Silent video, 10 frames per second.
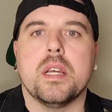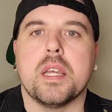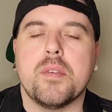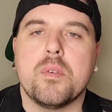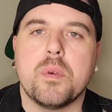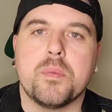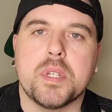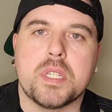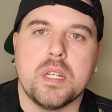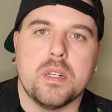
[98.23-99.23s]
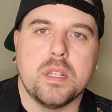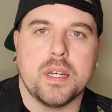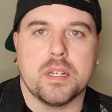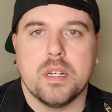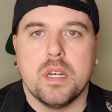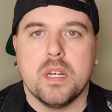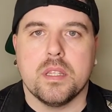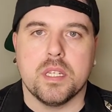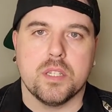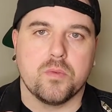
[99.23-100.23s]
Even when we sit in like
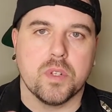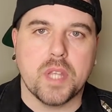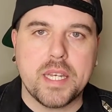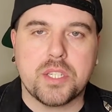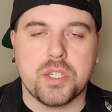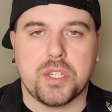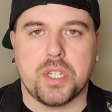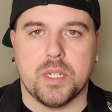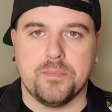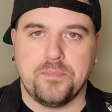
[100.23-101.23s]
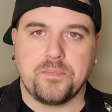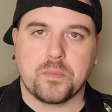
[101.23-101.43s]
these relationship